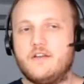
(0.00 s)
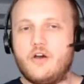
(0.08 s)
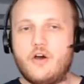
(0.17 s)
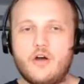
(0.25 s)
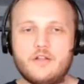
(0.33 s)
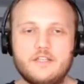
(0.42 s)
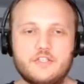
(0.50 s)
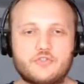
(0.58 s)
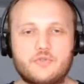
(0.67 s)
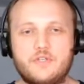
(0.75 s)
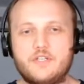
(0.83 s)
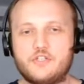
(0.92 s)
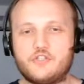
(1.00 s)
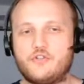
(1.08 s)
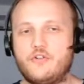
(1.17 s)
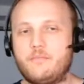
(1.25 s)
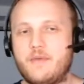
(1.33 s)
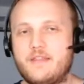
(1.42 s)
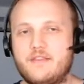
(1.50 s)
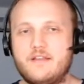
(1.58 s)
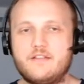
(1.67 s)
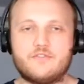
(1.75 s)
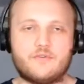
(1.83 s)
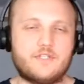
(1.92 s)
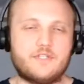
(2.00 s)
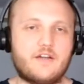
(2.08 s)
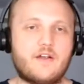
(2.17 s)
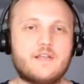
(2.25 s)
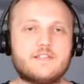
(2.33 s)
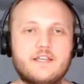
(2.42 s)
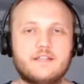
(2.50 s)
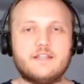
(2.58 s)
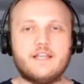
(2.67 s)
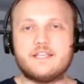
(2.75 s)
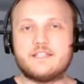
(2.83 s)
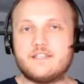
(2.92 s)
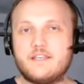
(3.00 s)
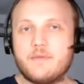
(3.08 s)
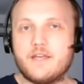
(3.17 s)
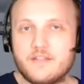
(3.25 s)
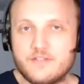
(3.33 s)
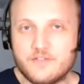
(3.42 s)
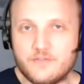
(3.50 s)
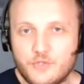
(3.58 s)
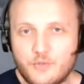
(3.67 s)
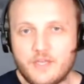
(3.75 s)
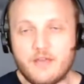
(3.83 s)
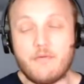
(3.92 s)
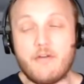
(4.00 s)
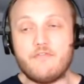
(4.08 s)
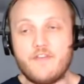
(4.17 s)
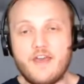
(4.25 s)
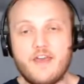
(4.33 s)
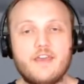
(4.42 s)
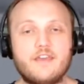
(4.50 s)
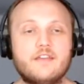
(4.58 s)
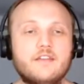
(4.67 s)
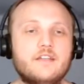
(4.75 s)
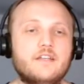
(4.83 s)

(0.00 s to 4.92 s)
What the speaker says: All these traditional methods, or dare I say legacy methods of doing MFA,